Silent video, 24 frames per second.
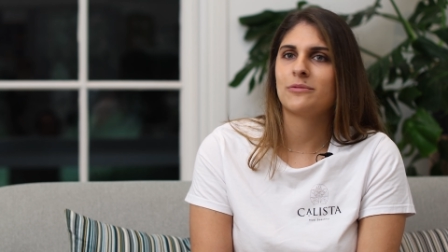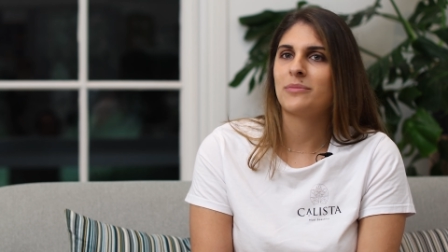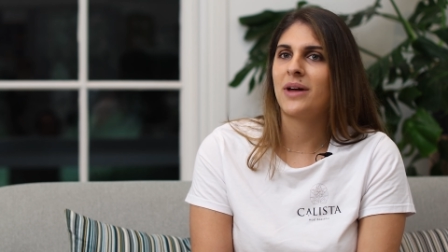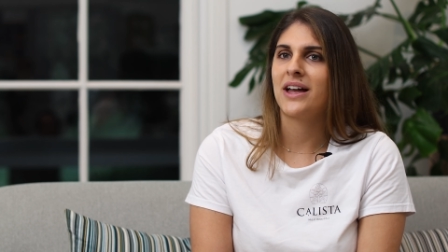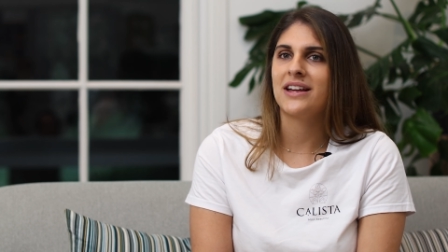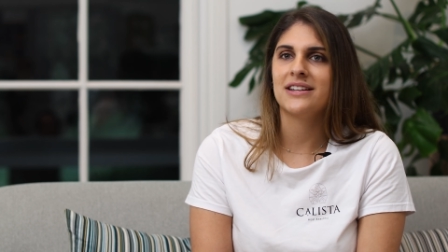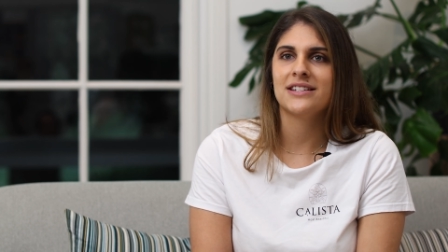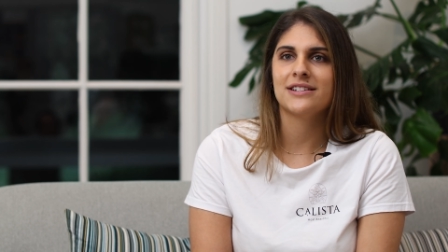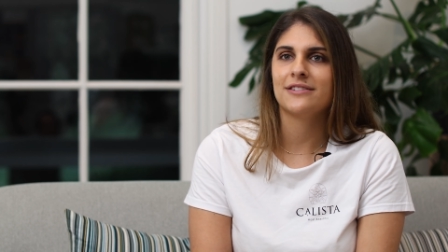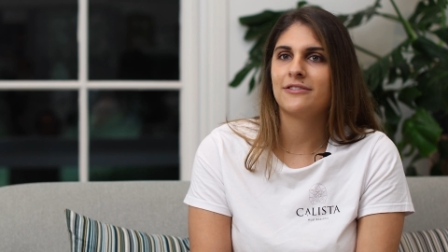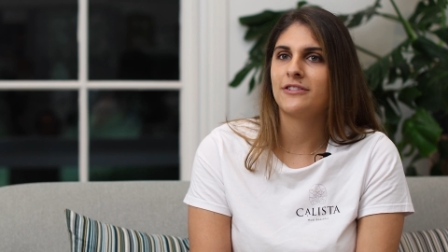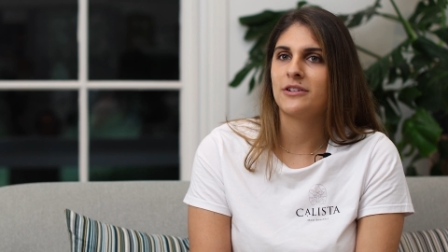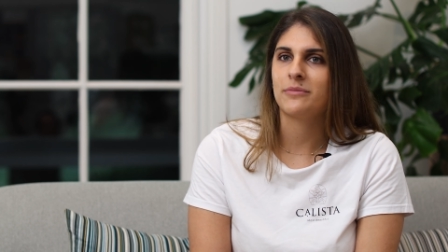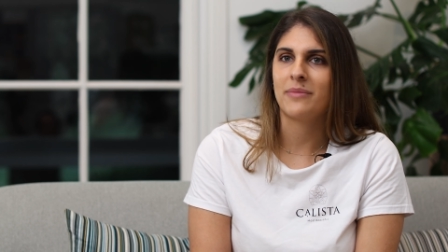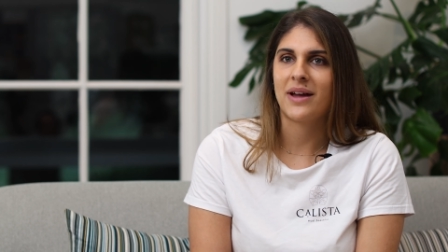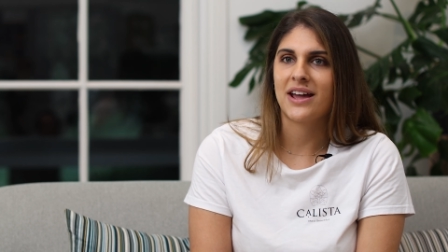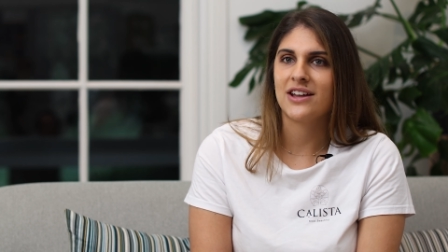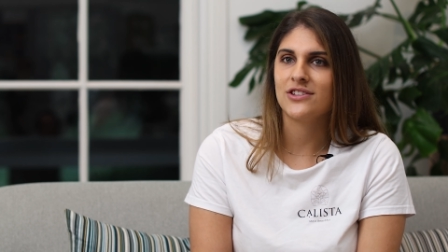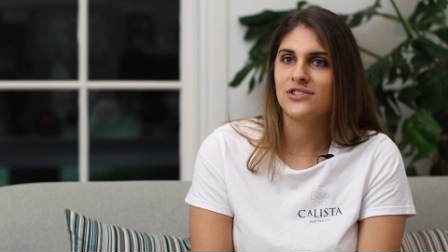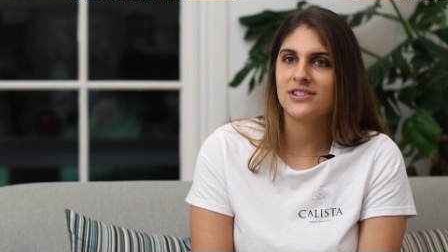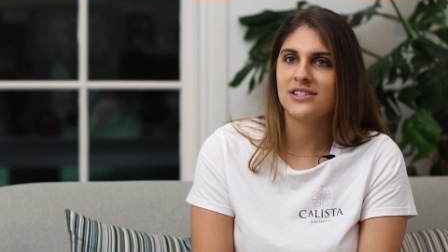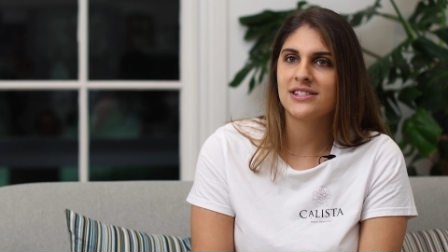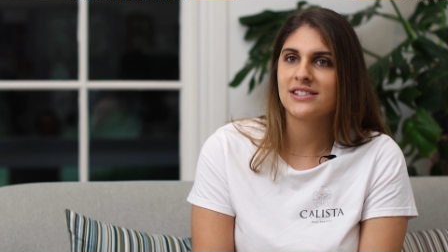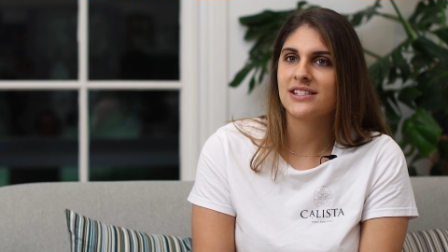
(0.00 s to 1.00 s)
from 8 different
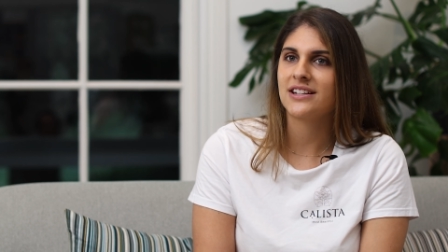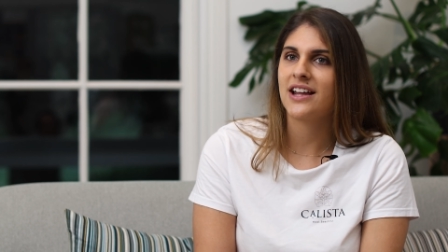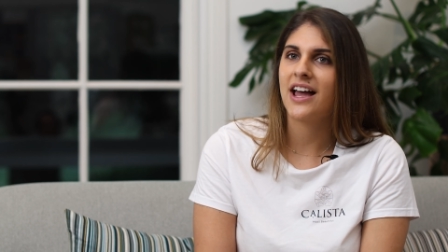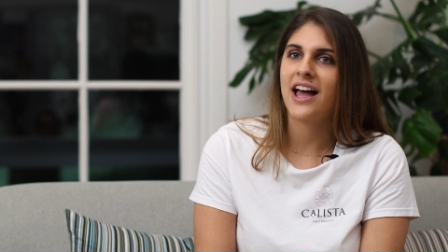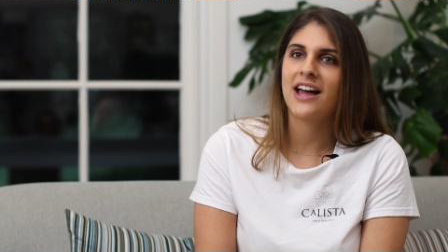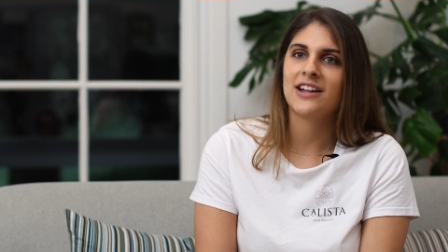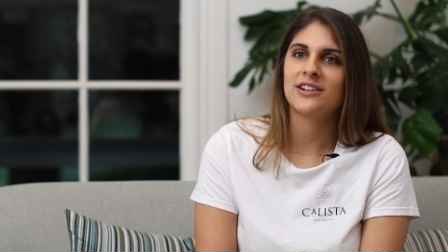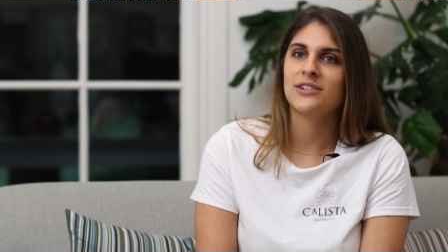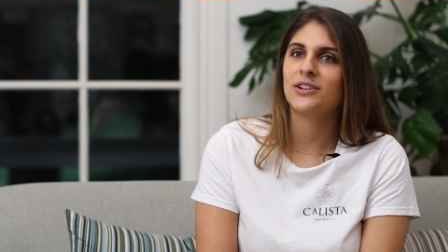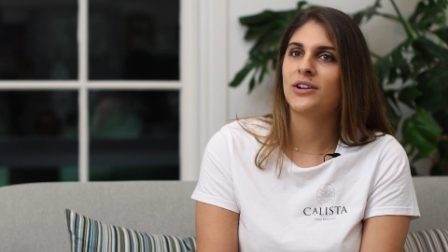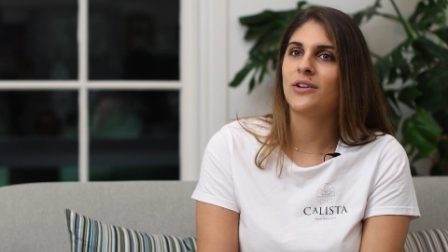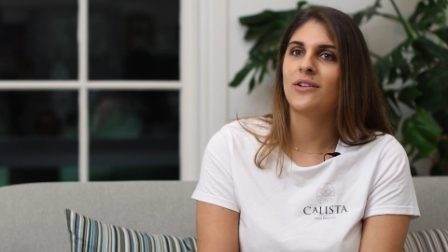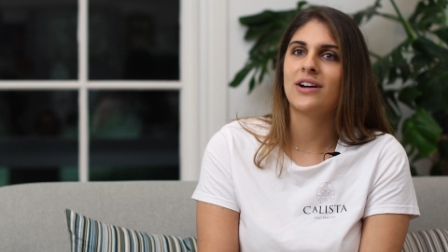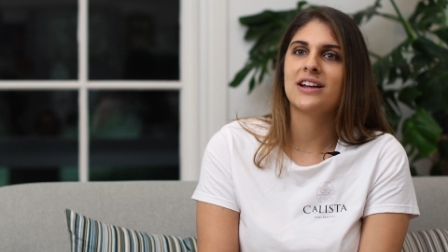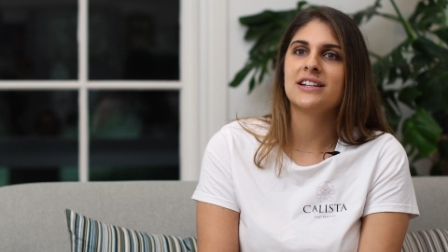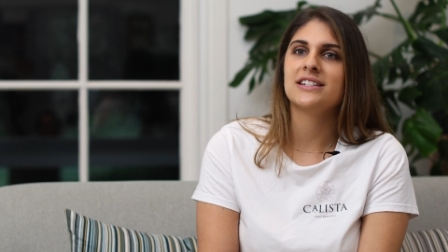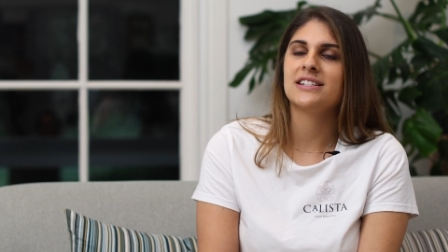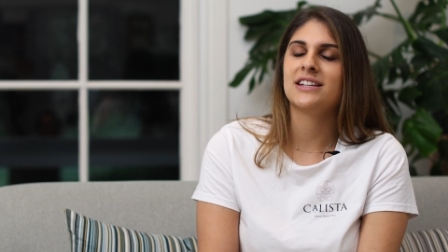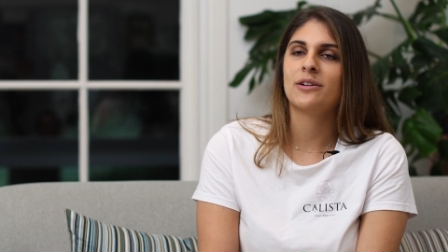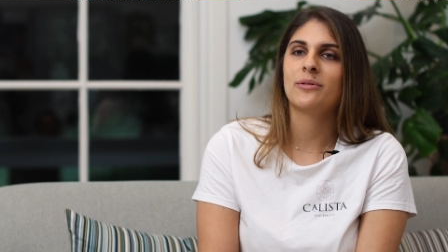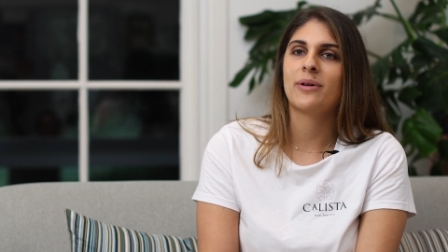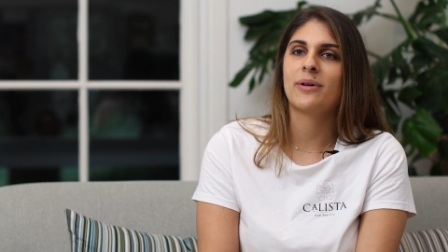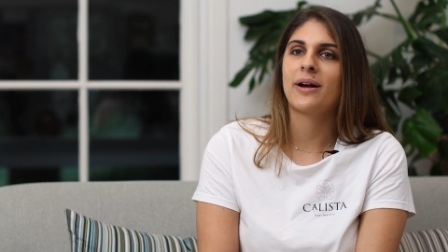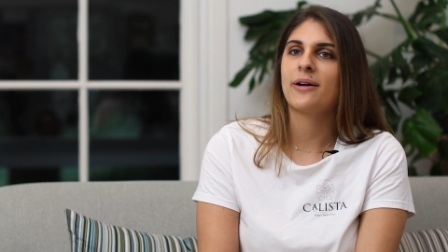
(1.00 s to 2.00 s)
majors and I had no
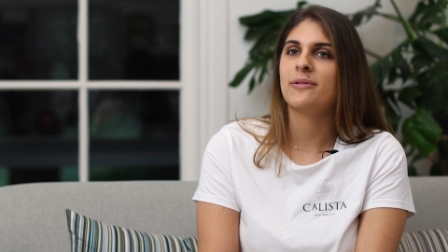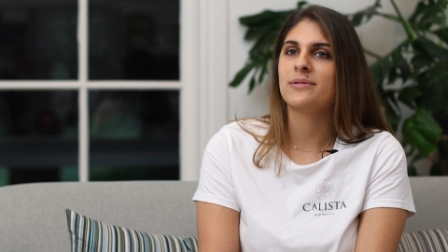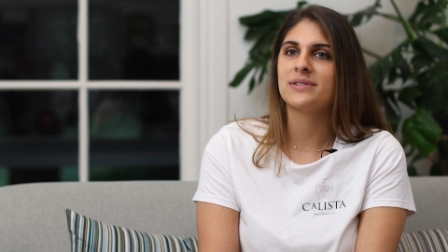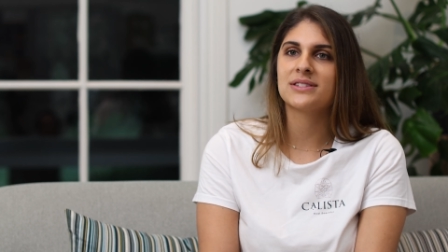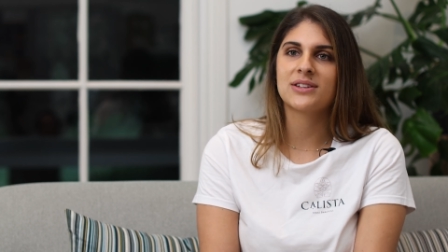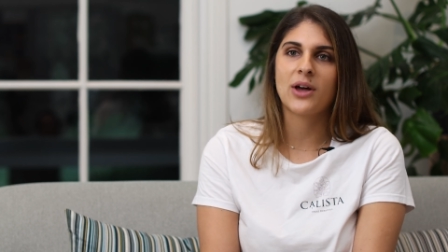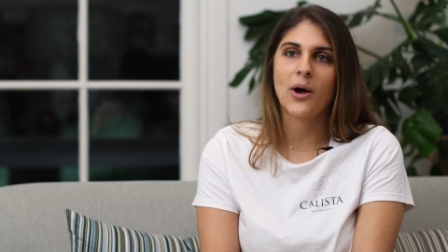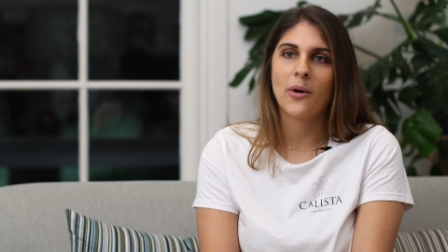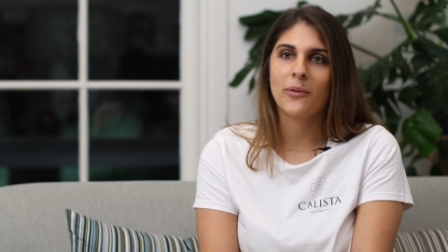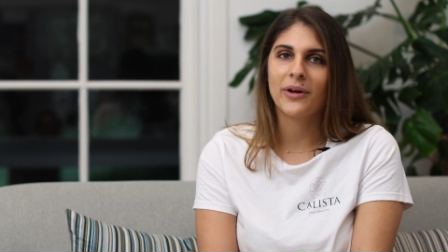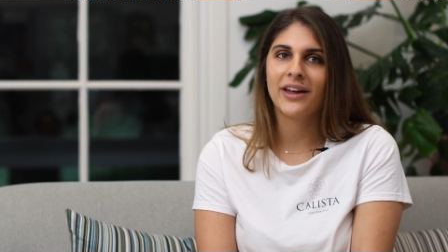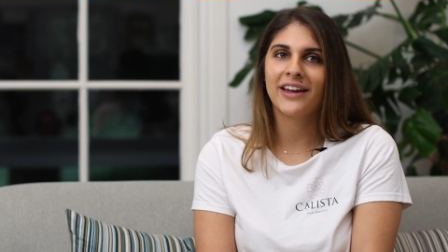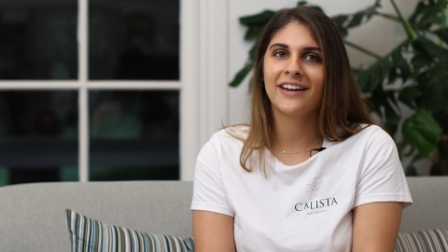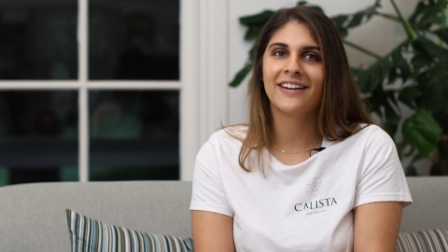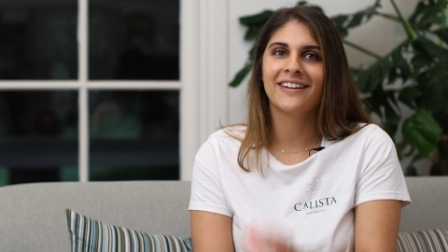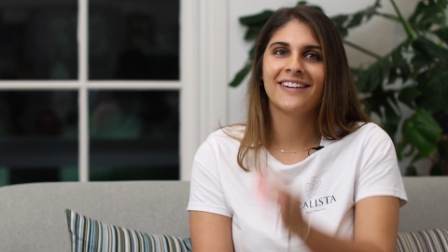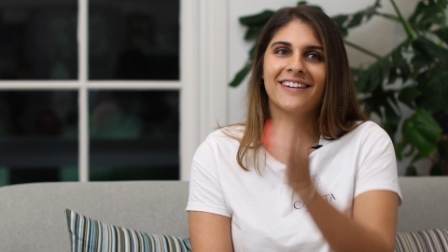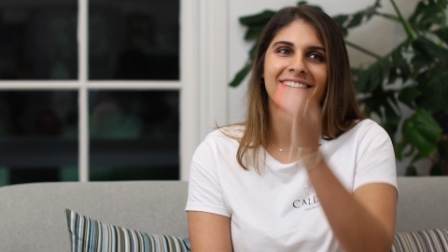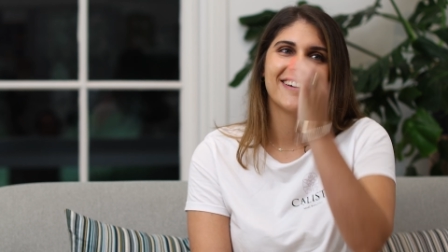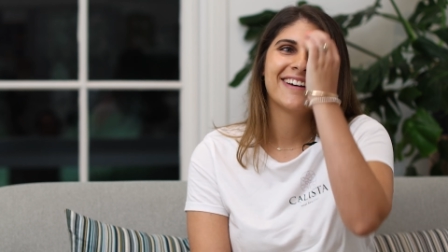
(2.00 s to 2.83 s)
idea where I was going.